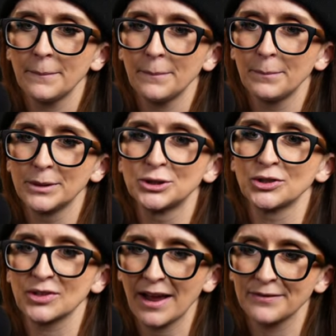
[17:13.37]
but
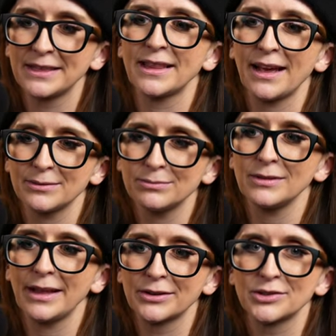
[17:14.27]
just having that
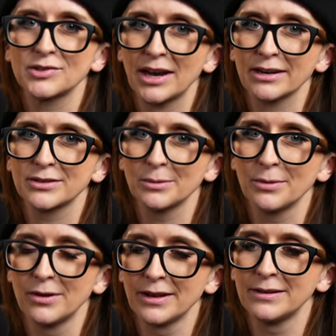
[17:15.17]
layer stacked up
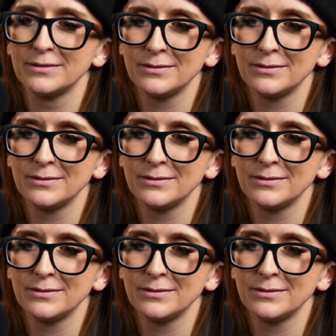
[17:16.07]
on it